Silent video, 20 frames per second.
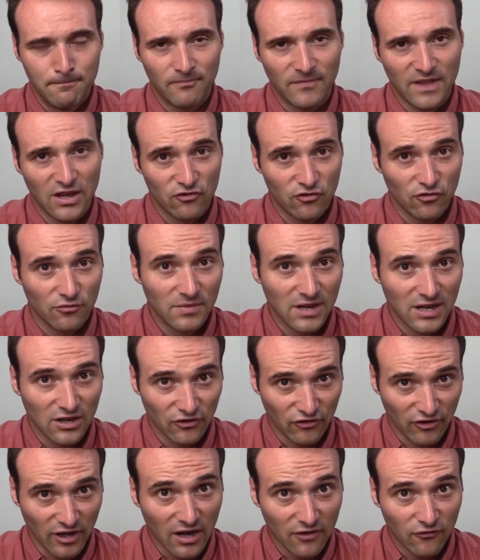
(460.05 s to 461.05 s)
They should be in
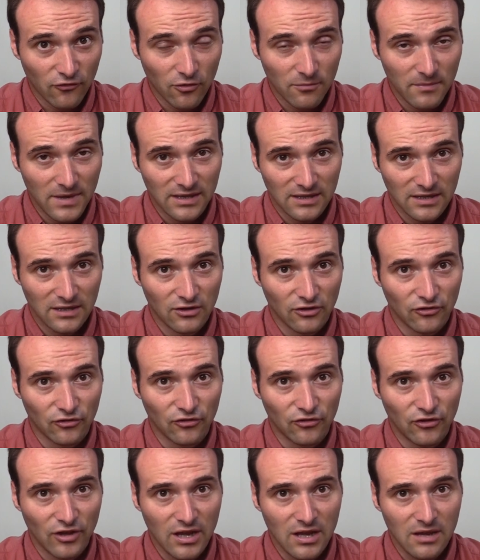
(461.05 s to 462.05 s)
a star format, needless
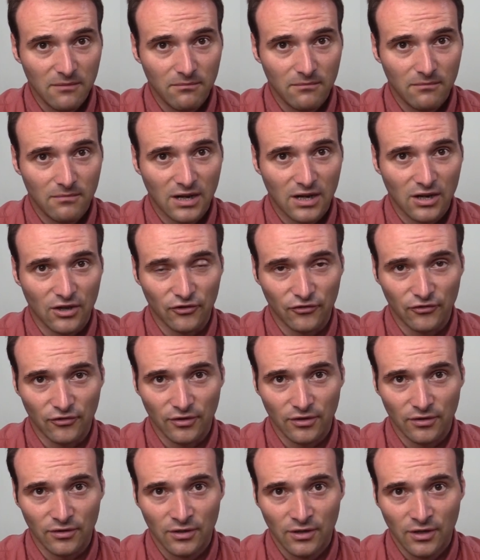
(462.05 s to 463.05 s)
to say, because
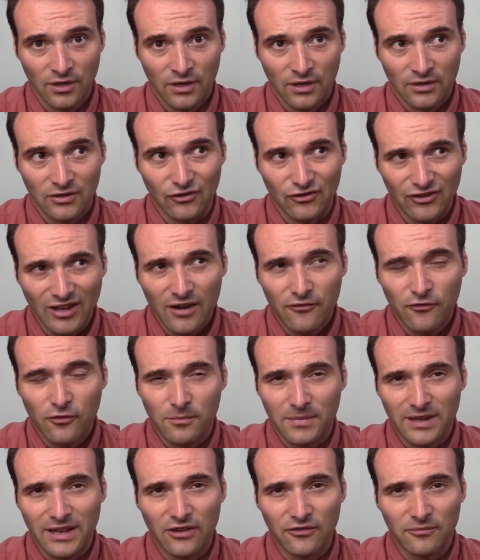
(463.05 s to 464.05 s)
uh, the star
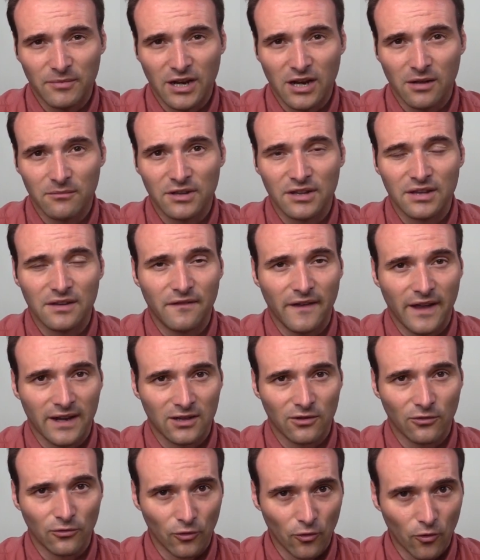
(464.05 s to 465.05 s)
format has become the de
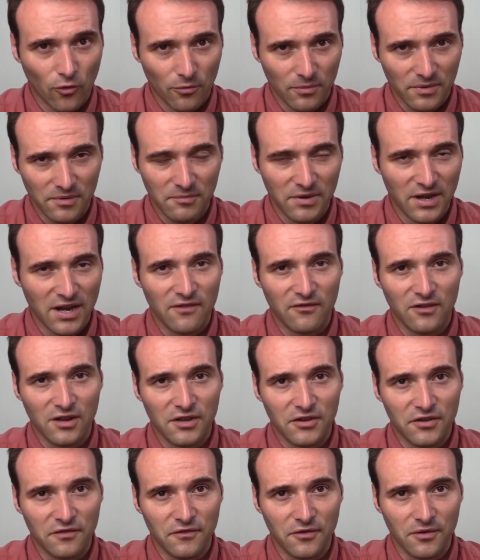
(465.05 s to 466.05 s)
facto norm in behavioral
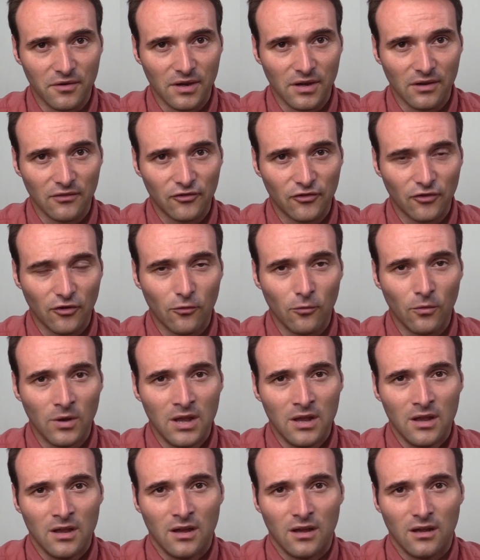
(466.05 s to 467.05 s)
interviewing. So
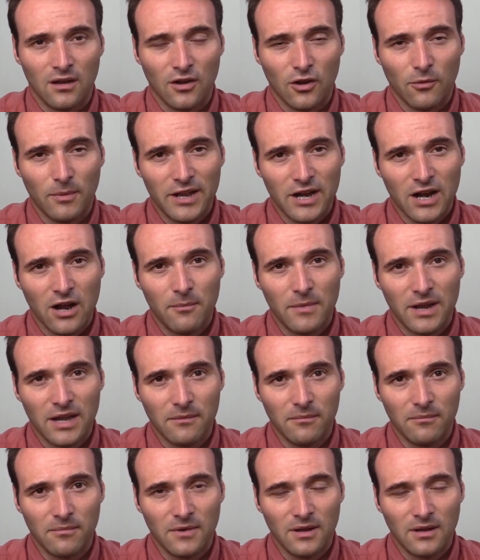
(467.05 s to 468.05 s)
no matter how
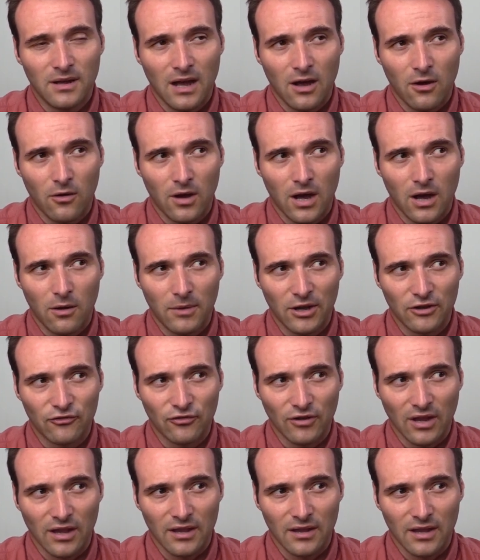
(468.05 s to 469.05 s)
many, how, how
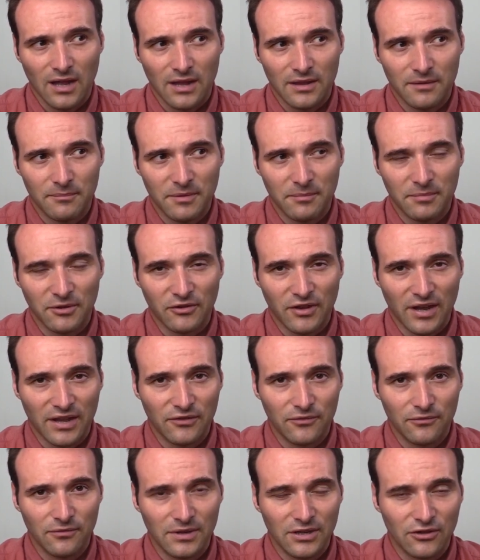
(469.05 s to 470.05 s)
much uh, other people
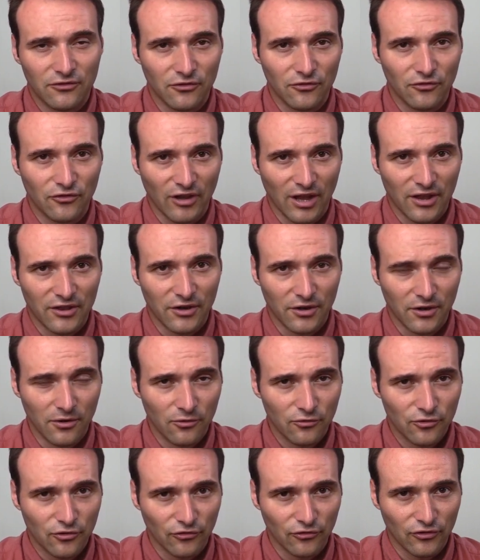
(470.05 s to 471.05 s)
tend to introduce other
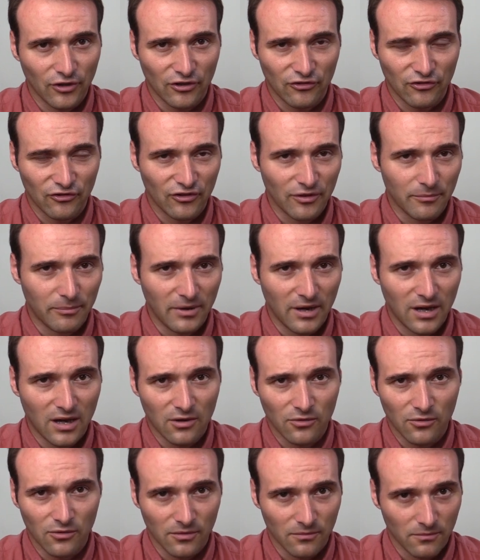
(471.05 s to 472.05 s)
notions such as the
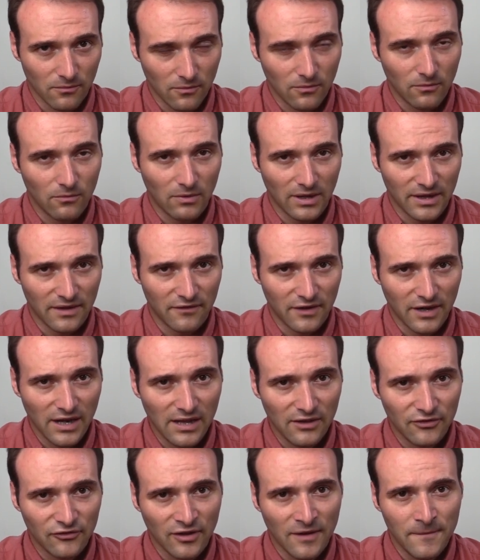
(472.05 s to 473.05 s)
par or whatever
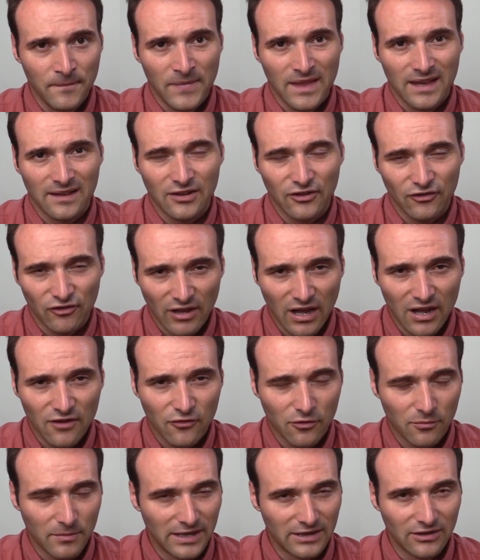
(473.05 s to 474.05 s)
else, the star
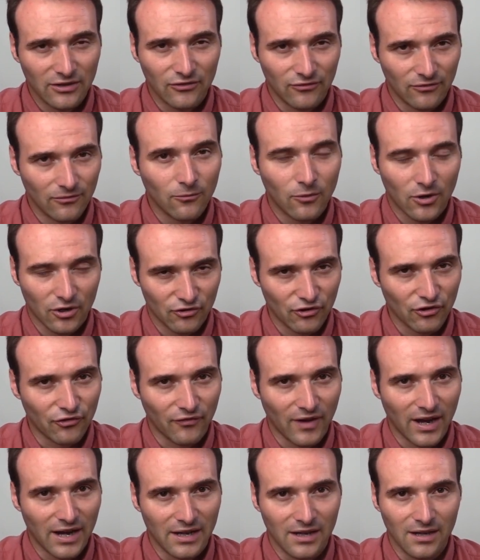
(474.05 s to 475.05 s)
format is works
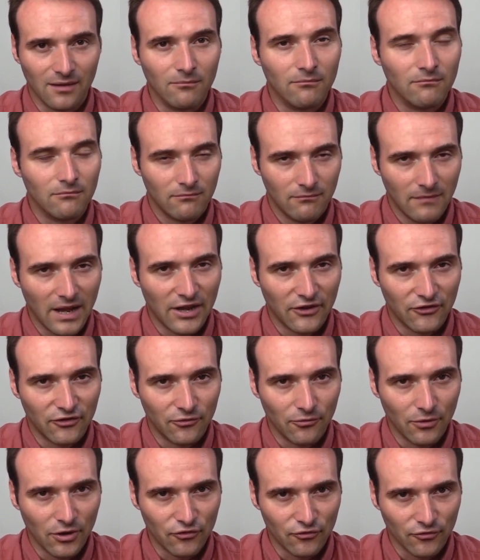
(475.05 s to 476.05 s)
just fine in any
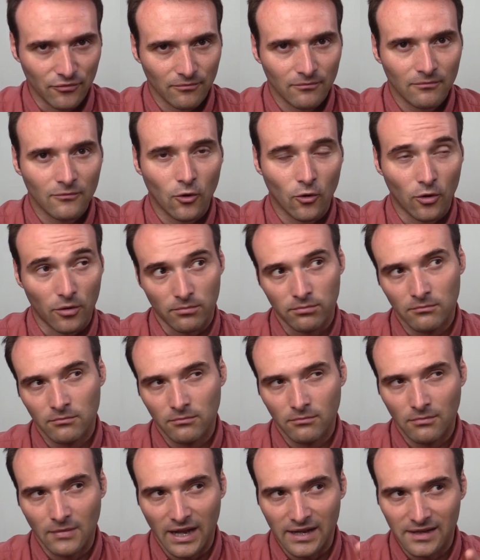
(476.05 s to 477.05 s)
situation or
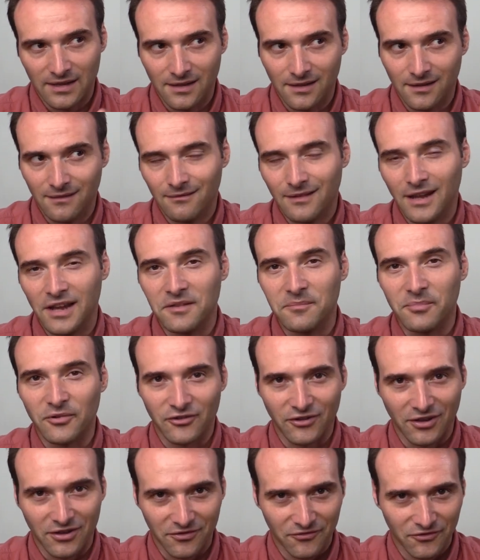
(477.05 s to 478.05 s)

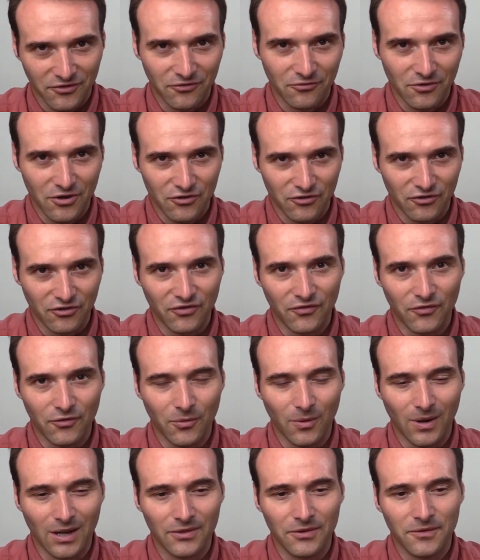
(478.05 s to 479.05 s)
98% of situations if
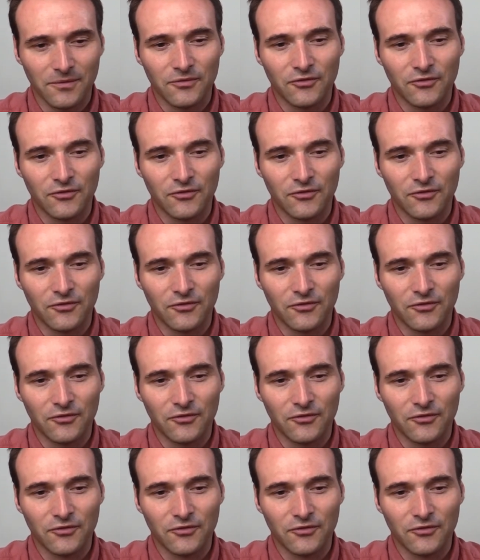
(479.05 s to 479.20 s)
you want.